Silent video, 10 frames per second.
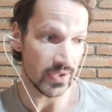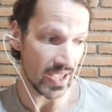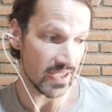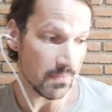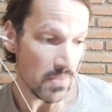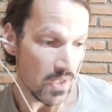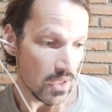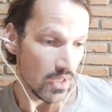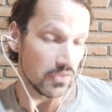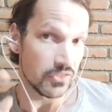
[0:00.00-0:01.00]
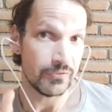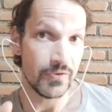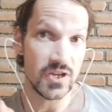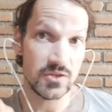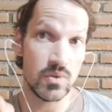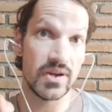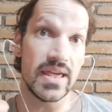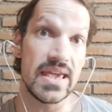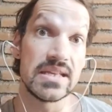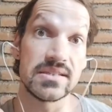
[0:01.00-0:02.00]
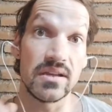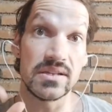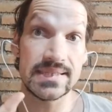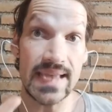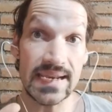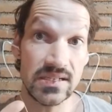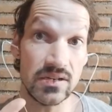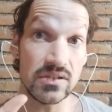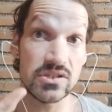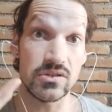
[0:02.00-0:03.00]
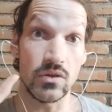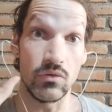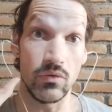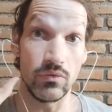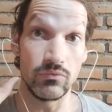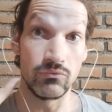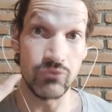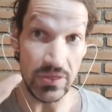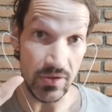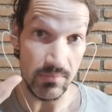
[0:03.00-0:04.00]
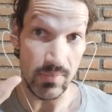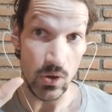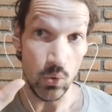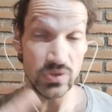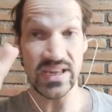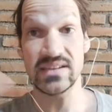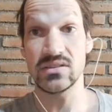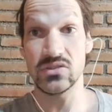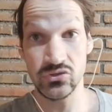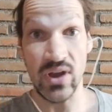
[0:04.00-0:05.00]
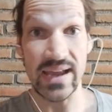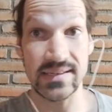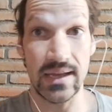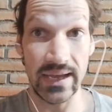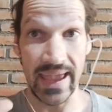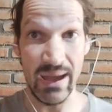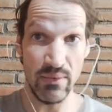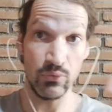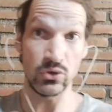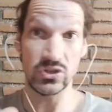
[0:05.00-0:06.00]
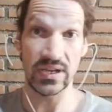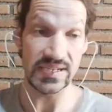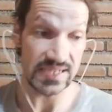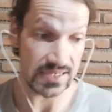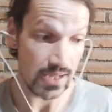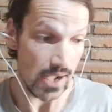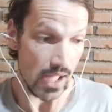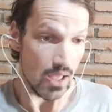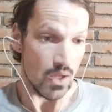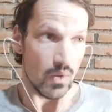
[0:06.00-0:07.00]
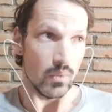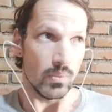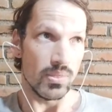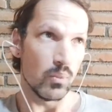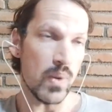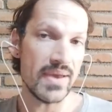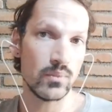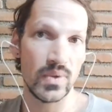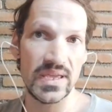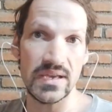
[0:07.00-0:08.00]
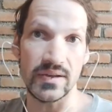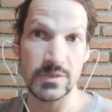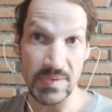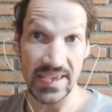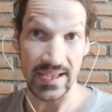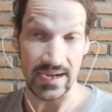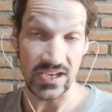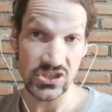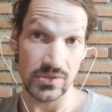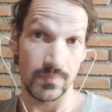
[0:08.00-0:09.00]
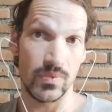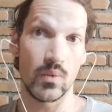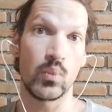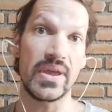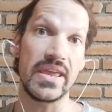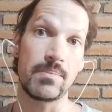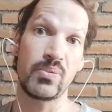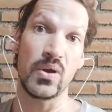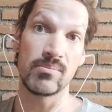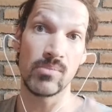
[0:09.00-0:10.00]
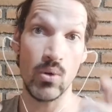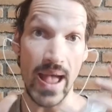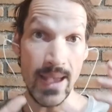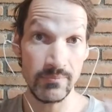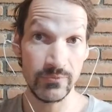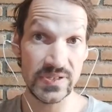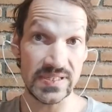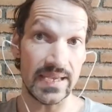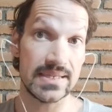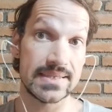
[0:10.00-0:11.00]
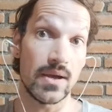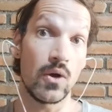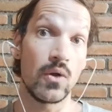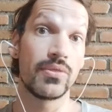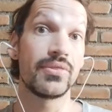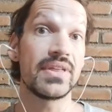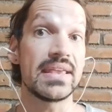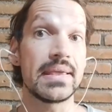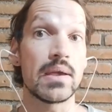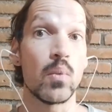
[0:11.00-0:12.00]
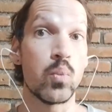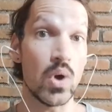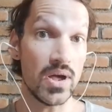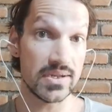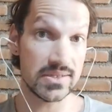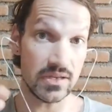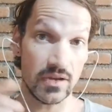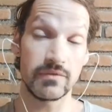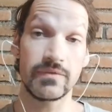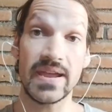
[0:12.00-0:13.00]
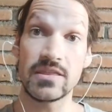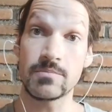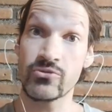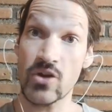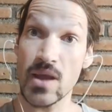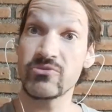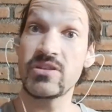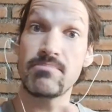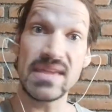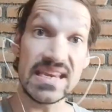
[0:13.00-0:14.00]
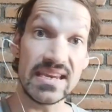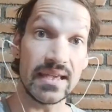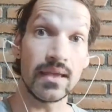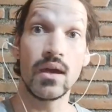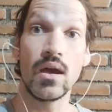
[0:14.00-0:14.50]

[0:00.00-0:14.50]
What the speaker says: okay? The first one is sentence rhythm or sentence stress, okay, however you want to look at it. When we speak English, we put more emphasis on the words that convey the primary meaning